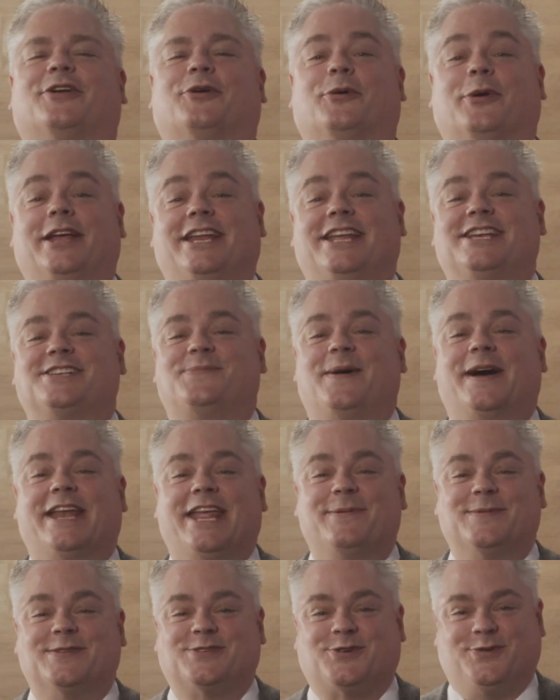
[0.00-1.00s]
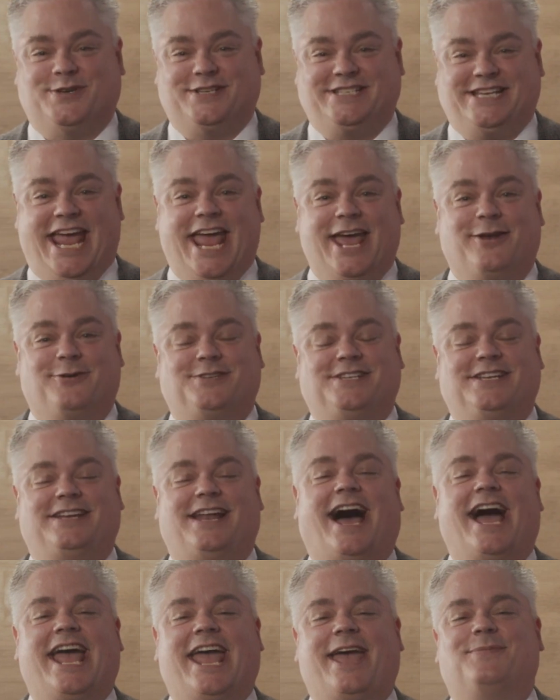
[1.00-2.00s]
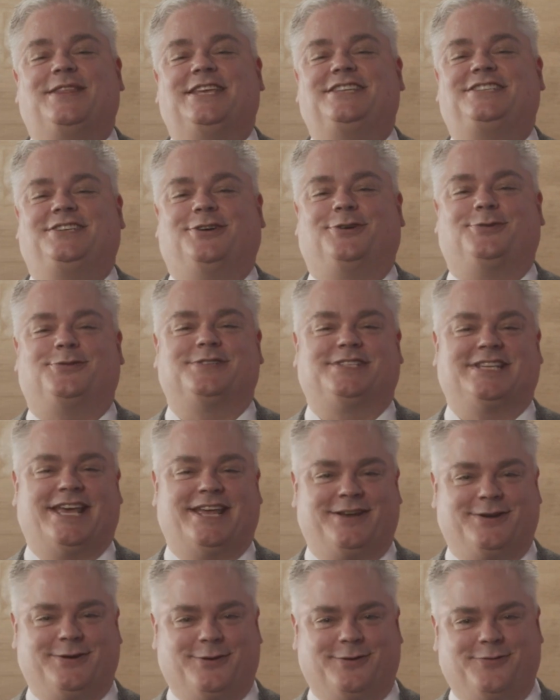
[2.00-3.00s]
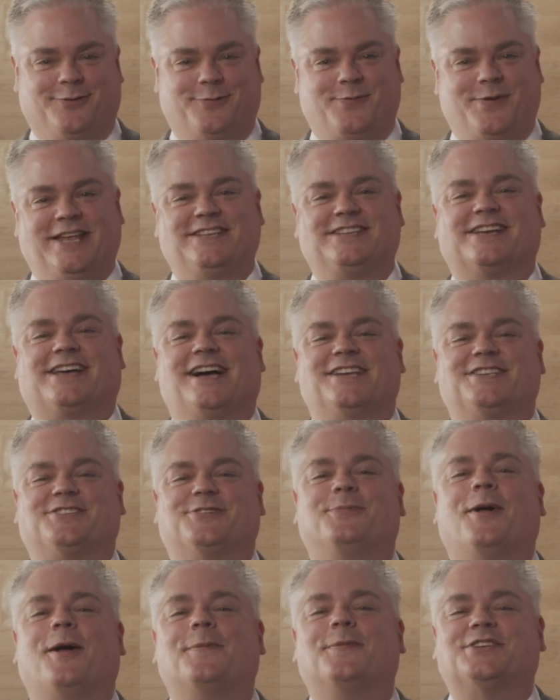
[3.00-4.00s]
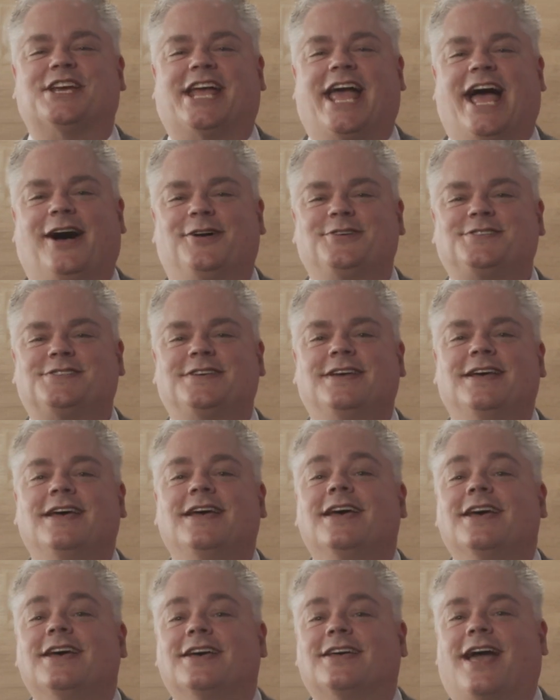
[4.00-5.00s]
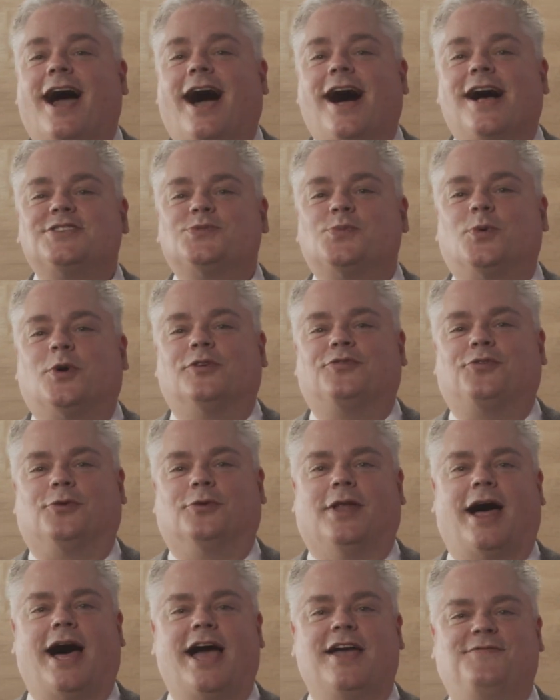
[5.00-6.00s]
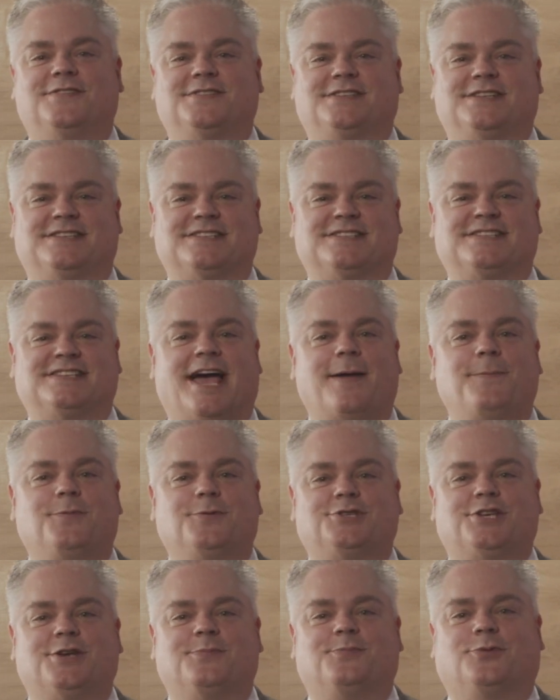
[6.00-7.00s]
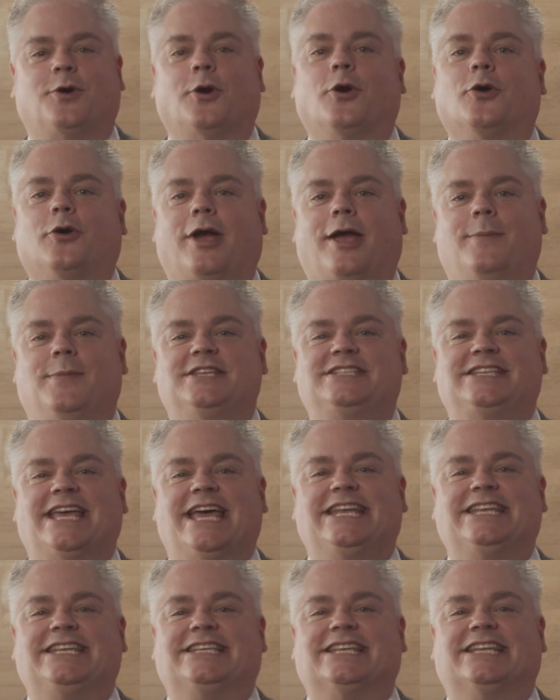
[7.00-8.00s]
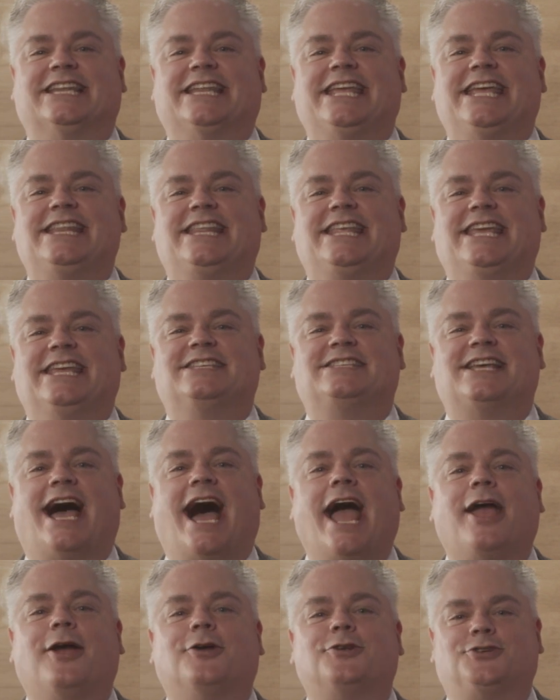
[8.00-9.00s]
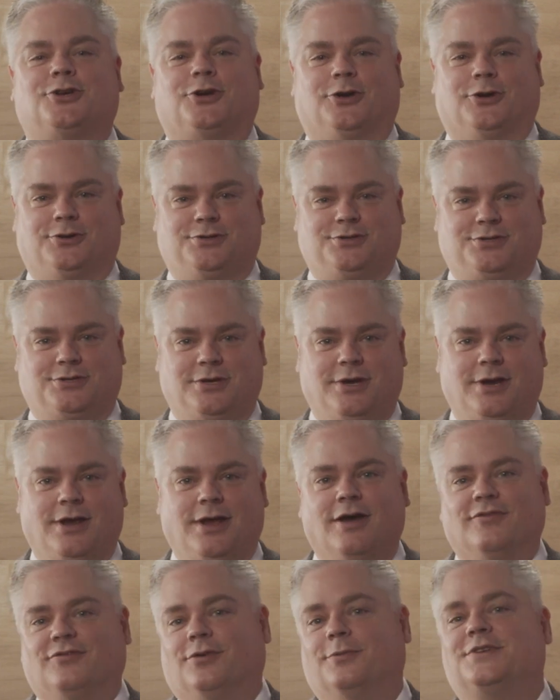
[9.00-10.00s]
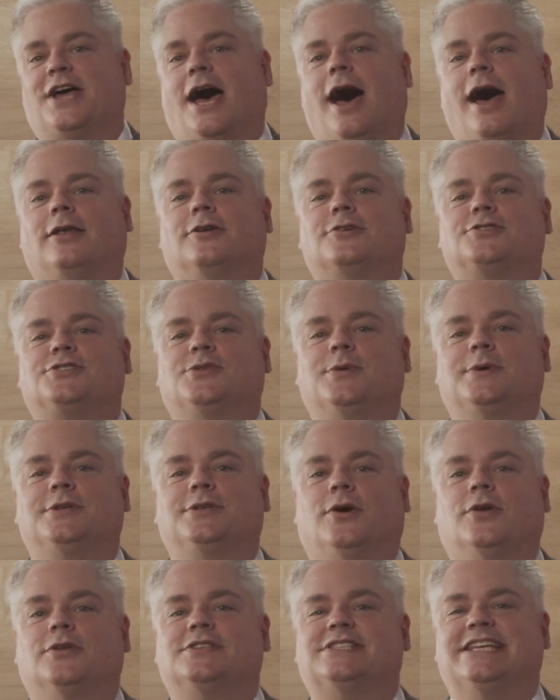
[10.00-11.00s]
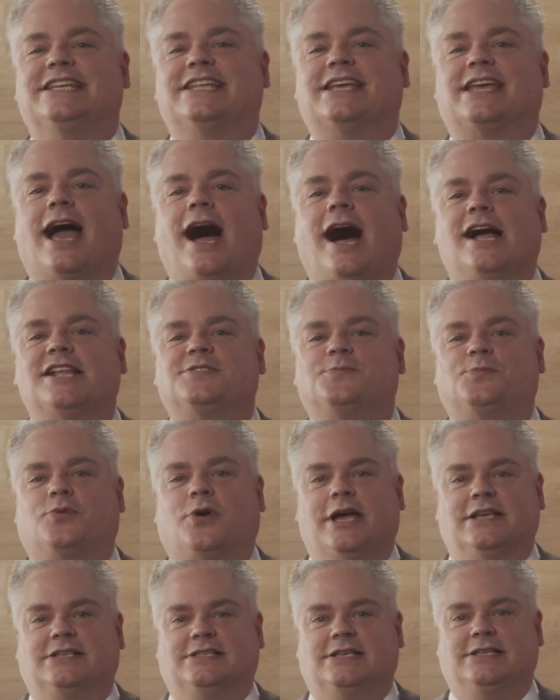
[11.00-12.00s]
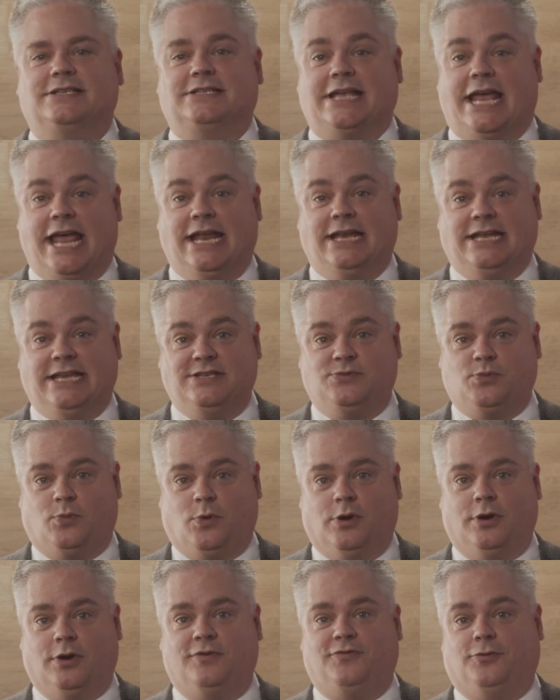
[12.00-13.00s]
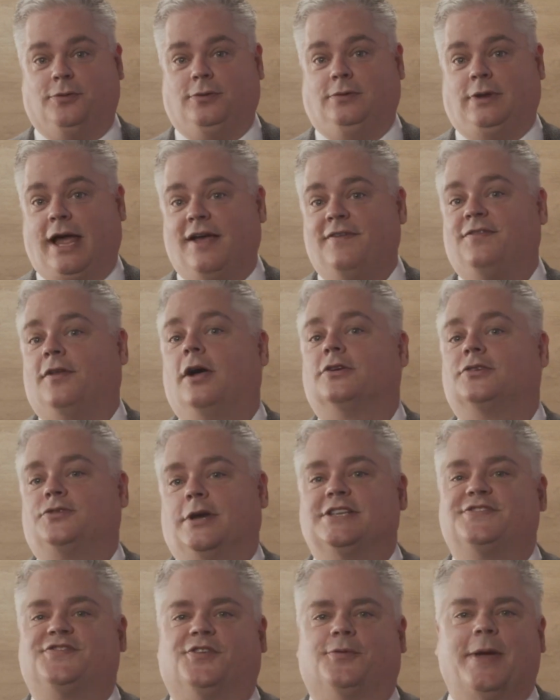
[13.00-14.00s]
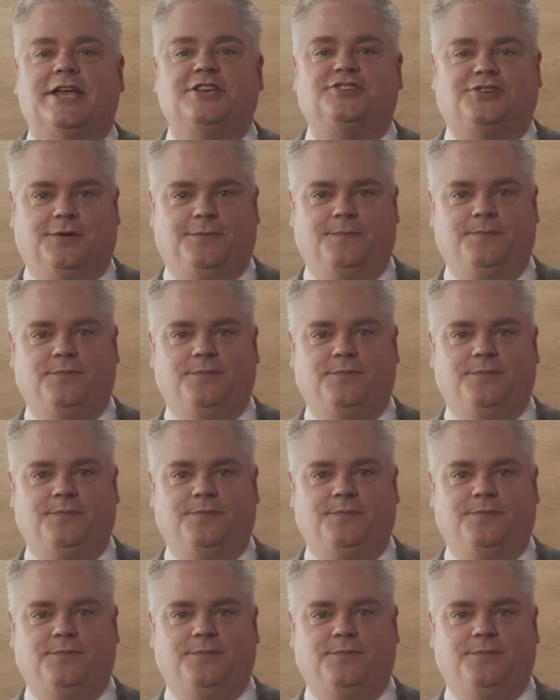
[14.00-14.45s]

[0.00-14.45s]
Greetings, my name is Chris Anderson. I am the children's editor for Pentecostal Publishing House. God's Word for Life is a discipleship program intended to lead the entire church, from toddlers to adults, into God's presence and His Word for lifelong transformation.